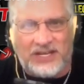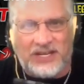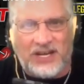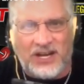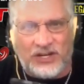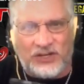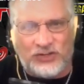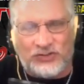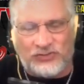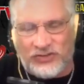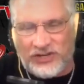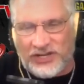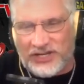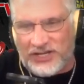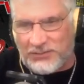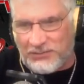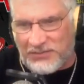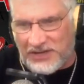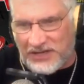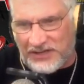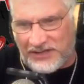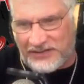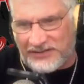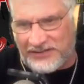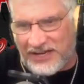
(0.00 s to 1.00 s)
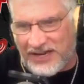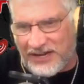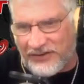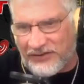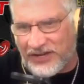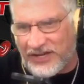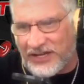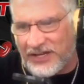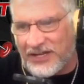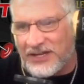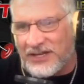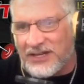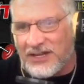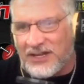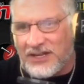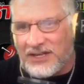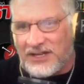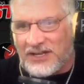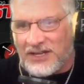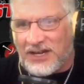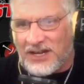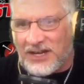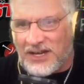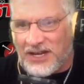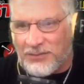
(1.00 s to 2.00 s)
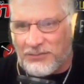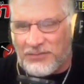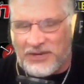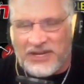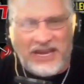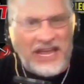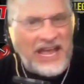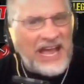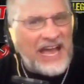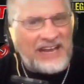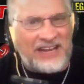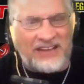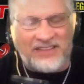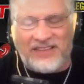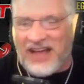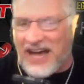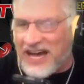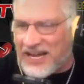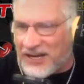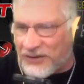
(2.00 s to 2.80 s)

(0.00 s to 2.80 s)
served his fucking country in the military. Mm-hmm.